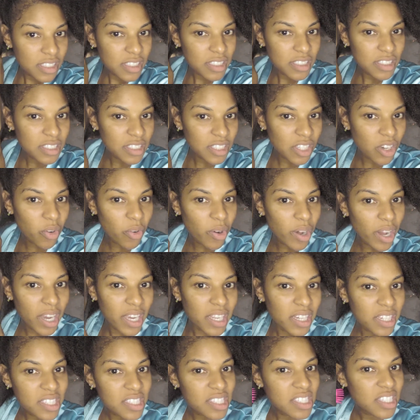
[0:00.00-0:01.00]
So
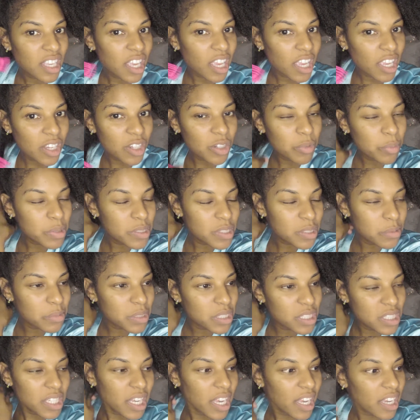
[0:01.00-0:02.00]
I put some
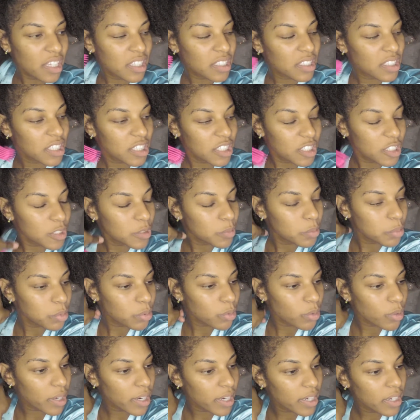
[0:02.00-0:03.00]
detangling
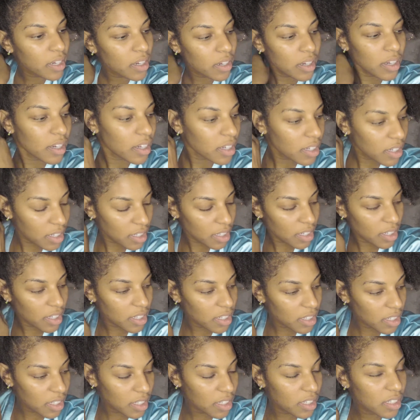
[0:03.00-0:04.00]
spray on
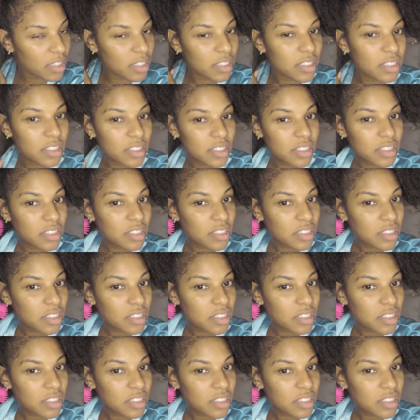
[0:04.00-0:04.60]
it,